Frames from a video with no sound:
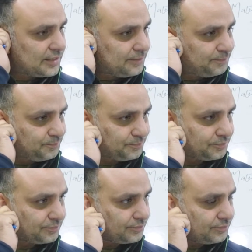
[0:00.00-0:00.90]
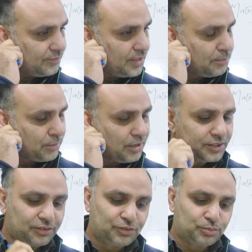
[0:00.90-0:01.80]
a part
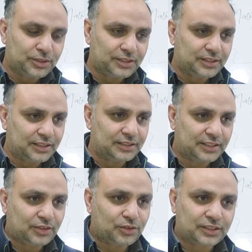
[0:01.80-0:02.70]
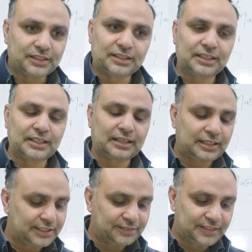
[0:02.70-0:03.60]
of human. They cannot
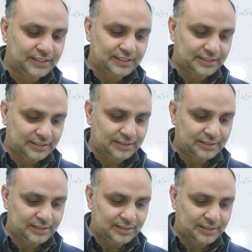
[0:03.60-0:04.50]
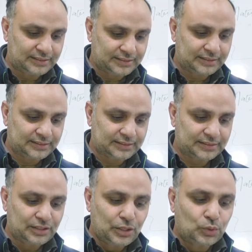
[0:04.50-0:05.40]
cultivate it as such.
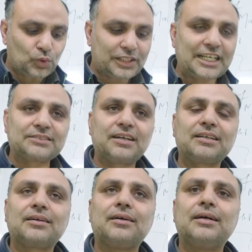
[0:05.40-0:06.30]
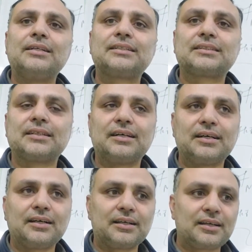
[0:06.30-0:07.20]
So that's why
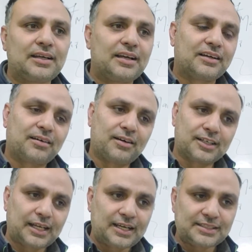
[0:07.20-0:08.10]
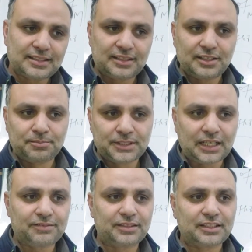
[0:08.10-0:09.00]
Kant has
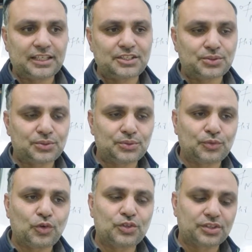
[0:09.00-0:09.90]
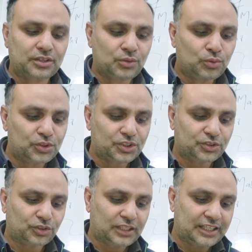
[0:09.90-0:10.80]
himself, he has invoked notions
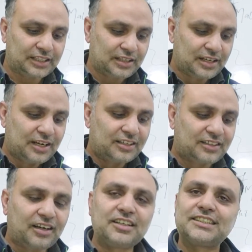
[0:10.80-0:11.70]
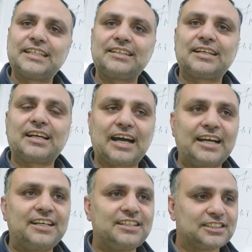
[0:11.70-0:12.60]
of like transcendental
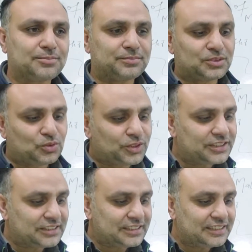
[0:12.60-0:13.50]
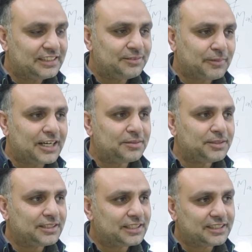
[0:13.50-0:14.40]
idealism. So he might
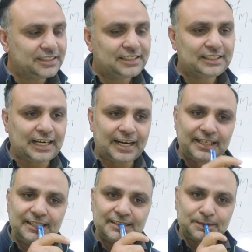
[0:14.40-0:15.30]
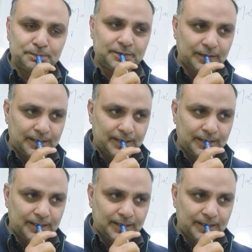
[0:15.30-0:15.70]
be critiquing idealism